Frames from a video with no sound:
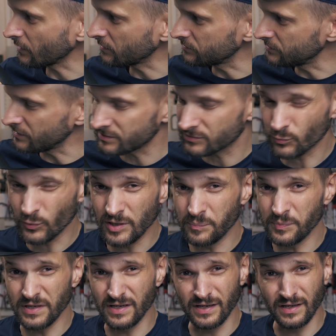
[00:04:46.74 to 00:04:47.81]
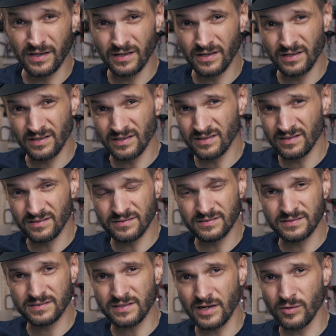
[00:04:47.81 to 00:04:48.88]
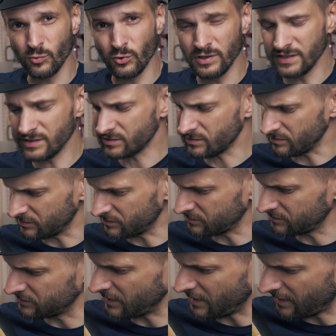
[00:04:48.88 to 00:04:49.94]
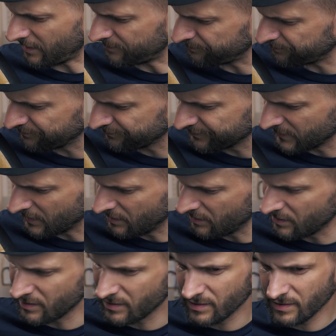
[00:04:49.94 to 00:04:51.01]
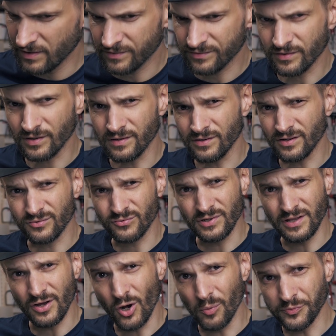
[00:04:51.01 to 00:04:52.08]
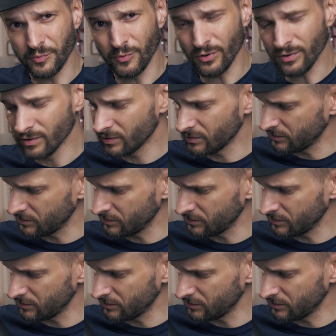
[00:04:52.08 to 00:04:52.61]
these weeping sidewall issues, yeah, it's not really optimal.